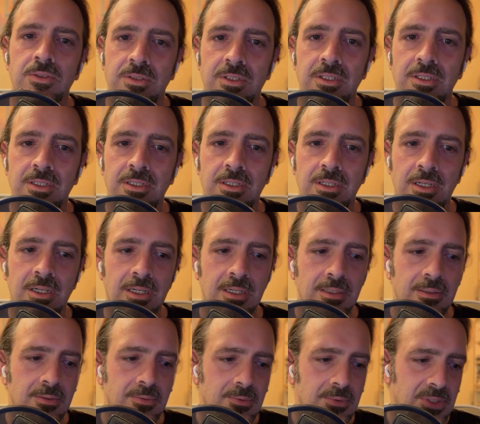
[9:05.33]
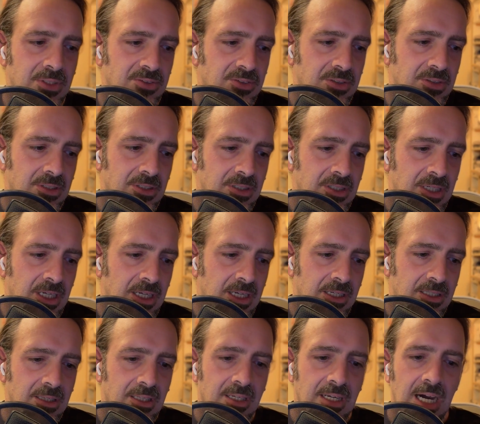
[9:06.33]
the
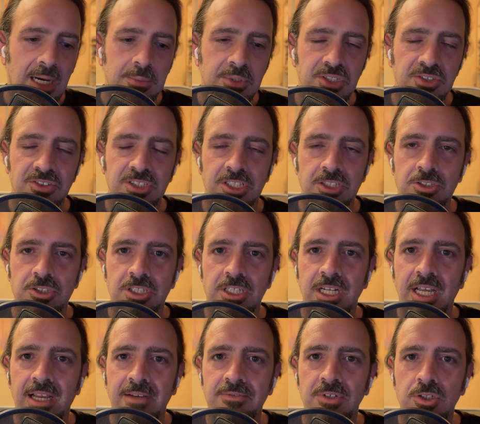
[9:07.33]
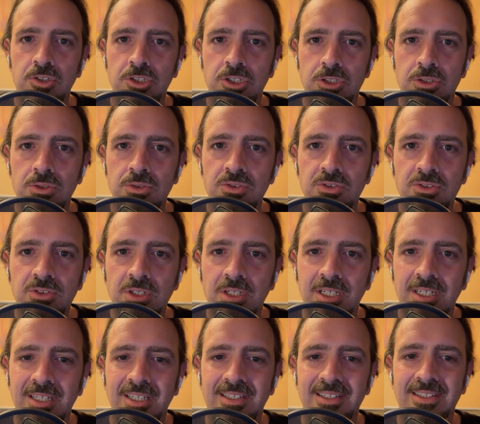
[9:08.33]
cobbler's children have no shoes.
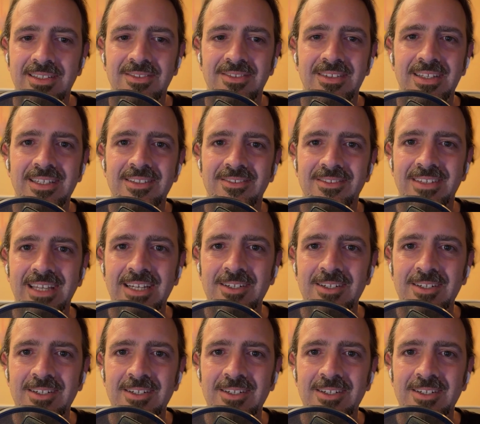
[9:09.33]
it's that